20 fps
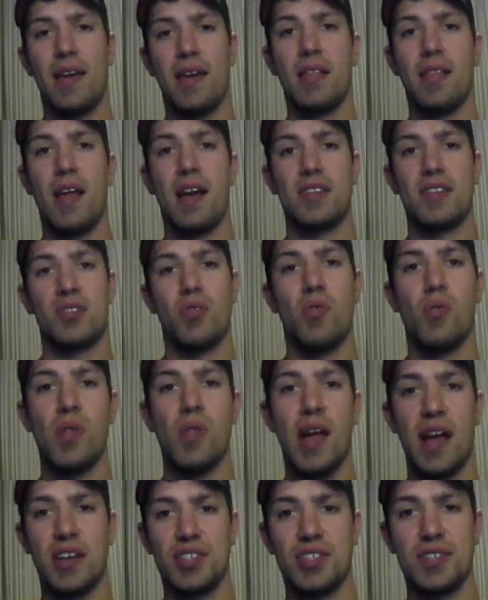it locks the
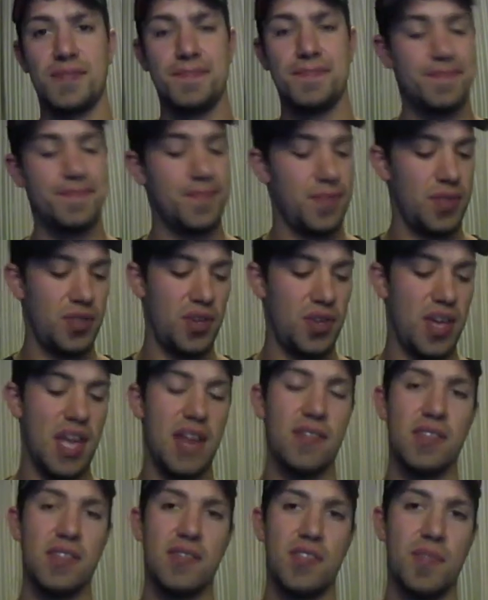whole action. You can't
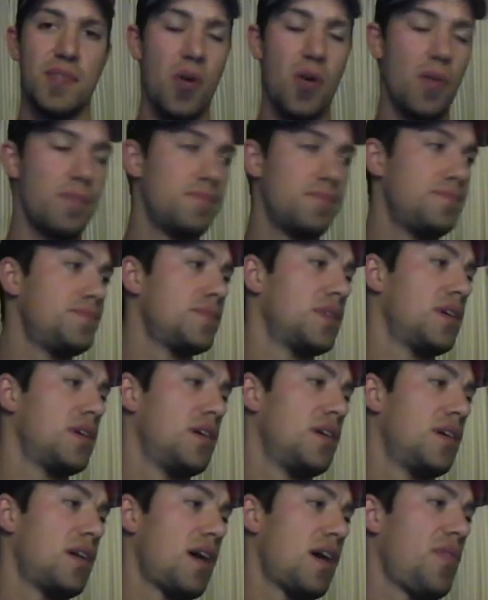even lift the bolt.
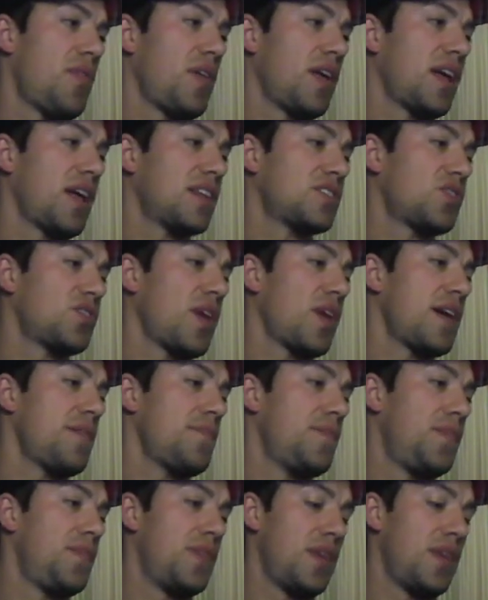I think that's great.